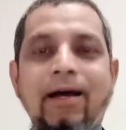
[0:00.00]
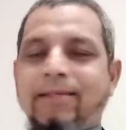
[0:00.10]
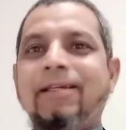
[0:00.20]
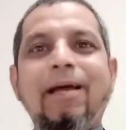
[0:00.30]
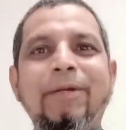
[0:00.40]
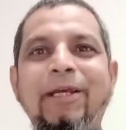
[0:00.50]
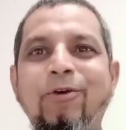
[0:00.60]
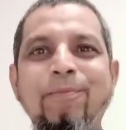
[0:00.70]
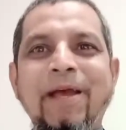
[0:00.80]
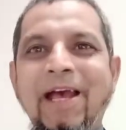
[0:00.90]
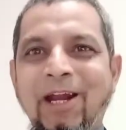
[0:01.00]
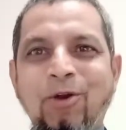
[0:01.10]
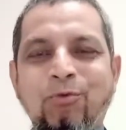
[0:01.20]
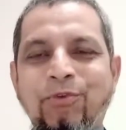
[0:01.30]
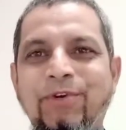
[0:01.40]
Assalamu alaikum.
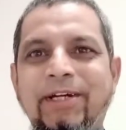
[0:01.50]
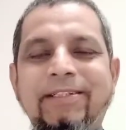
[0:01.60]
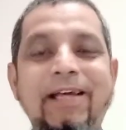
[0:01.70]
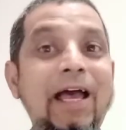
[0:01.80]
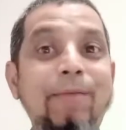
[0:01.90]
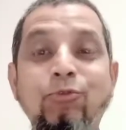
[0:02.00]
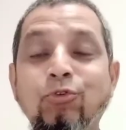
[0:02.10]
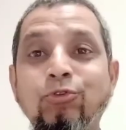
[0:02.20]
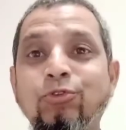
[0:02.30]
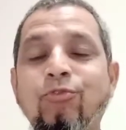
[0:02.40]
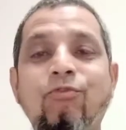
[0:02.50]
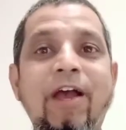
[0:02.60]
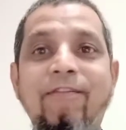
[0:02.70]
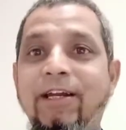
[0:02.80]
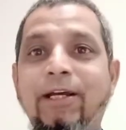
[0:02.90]
Hello viewers, I am Yousuf.
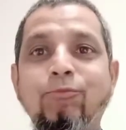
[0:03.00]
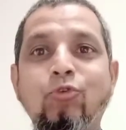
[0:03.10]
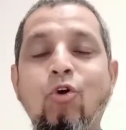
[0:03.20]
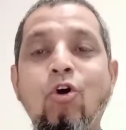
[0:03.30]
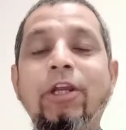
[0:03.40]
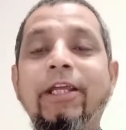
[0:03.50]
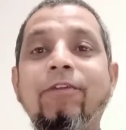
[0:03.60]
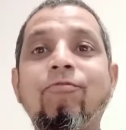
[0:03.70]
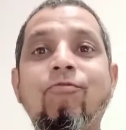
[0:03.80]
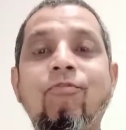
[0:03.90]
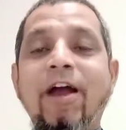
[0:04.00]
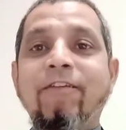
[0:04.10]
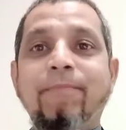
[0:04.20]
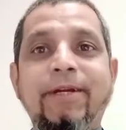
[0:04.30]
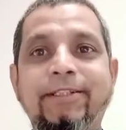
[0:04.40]
I welcome you all in
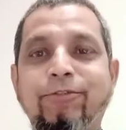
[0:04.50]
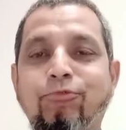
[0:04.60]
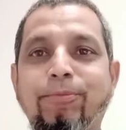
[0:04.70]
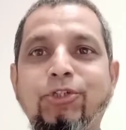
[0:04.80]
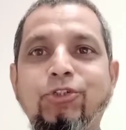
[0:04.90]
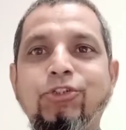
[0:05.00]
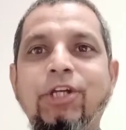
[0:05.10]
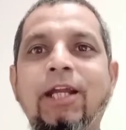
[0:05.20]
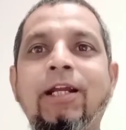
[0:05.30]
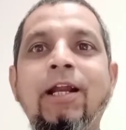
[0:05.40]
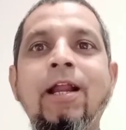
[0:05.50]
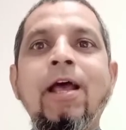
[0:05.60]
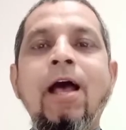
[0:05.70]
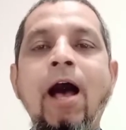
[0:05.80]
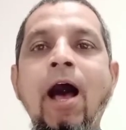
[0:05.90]
5 Minutes Information channel,
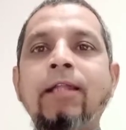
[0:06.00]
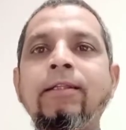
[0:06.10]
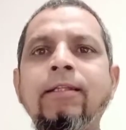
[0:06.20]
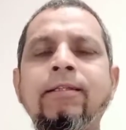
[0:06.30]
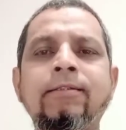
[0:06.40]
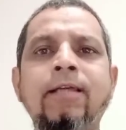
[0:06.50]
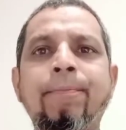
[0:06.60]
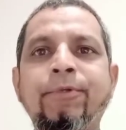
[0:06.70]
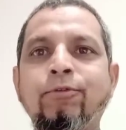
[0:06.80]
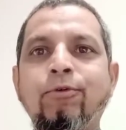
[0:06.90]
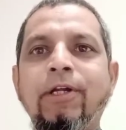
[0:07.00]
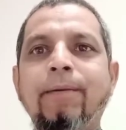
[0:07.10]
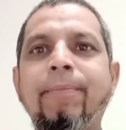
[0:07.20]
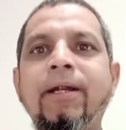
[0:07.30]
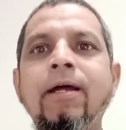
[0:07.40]
and this is episode
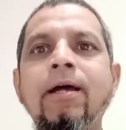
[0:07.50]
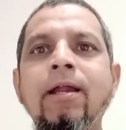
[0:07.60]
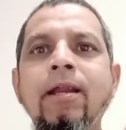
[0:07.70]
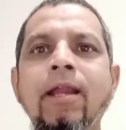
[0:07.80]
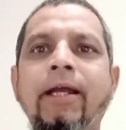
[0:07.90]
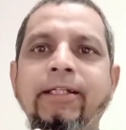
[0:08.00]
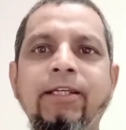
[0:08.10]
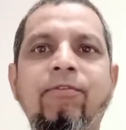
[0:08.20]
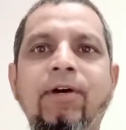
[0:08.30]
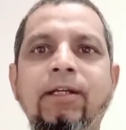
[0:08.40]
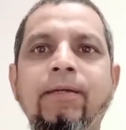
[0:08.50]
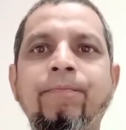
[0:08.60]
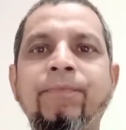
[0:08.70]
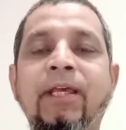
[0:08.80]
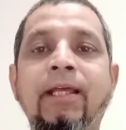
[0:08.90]
number 91.
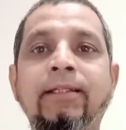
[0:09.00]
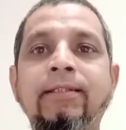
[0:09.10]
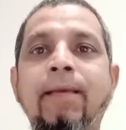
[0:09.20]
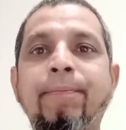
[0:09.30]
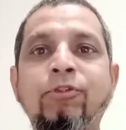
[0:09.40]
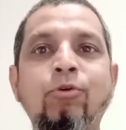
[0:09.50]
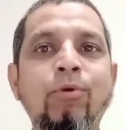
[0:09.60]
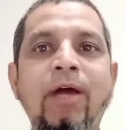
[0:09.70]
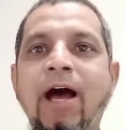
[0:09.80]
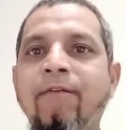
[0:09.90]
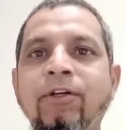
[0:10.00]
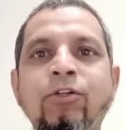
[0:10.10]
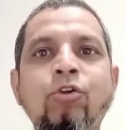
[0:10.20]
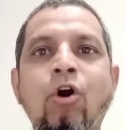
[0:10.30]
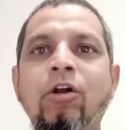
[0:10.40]
In this episode, I will
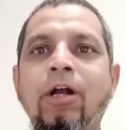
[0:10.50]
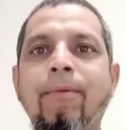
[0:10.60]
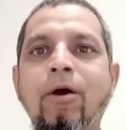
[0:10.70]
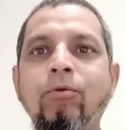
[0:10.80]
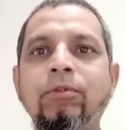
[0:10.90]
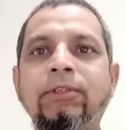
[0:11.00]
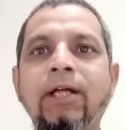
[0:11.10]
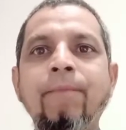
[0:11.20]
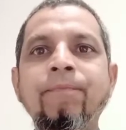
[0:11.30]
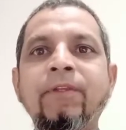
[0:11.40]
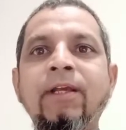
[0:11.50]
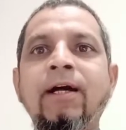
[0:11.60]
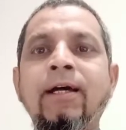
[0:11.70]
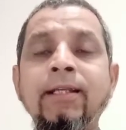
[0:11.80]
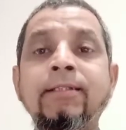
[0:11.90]
talk about the
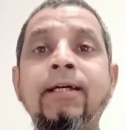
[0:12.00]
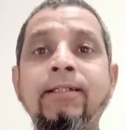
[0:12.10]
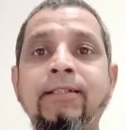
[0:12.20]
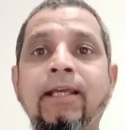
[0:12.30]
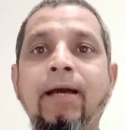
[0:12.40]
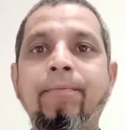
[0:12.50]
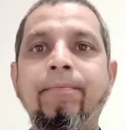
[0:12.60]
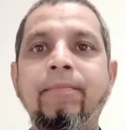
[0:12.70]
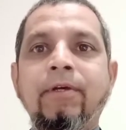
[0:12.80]
research gap.